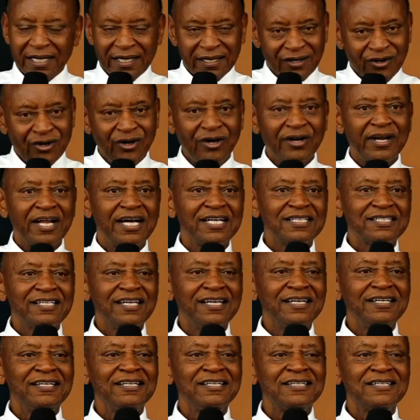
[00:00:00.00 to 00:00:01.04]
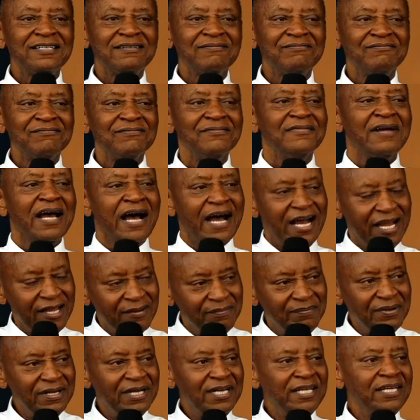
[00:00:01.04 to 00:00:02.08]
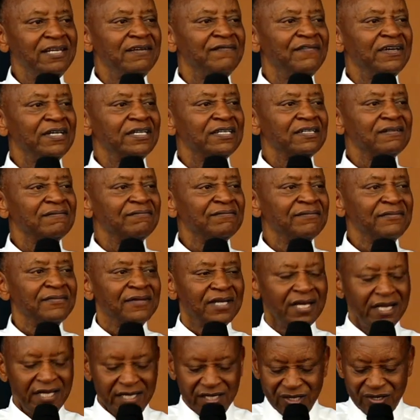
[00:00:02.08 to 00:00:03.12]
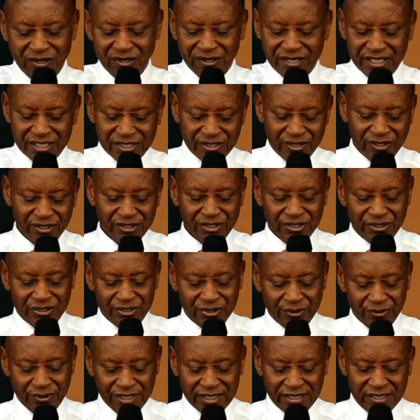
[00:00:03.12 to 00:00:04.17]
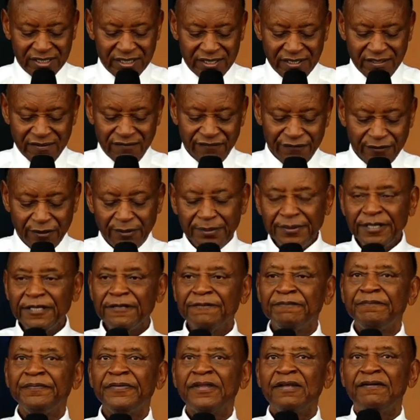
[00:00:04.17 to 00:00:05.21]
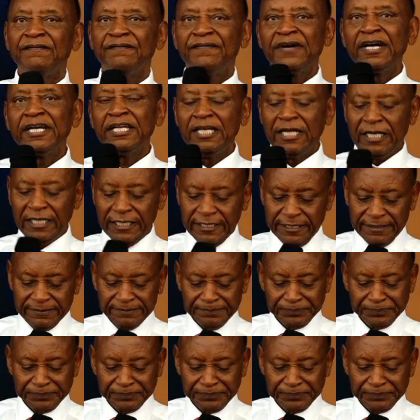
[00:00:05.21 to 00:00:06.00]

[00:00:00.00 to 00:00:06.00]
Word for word: God has said it. I believe it and God is going to do it for me. Finally,